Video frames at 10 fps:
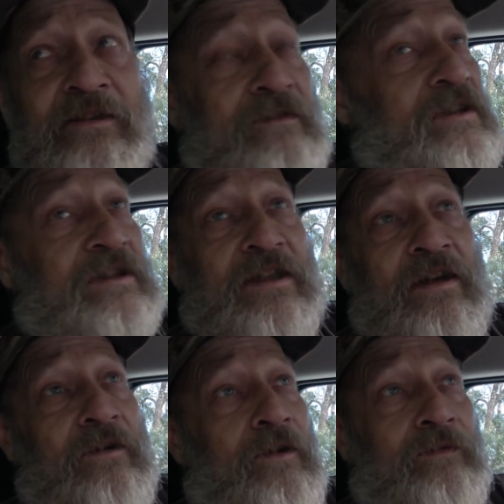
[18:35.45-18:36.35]
you're good to
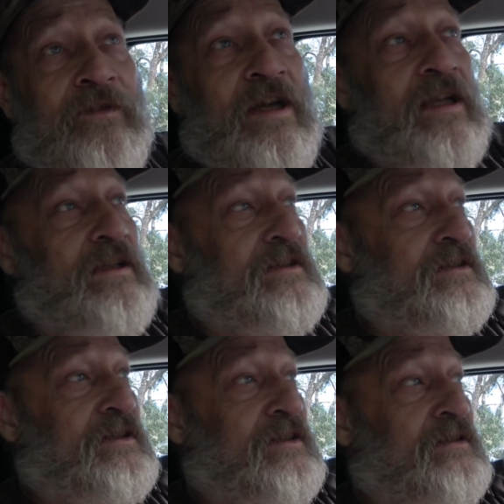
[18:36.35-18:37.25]
go all night,
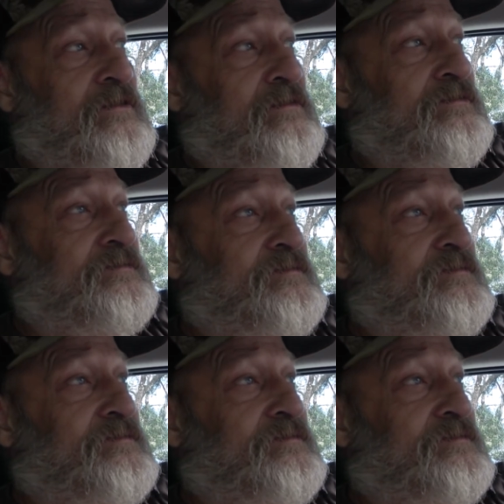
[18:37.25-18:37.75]
you know,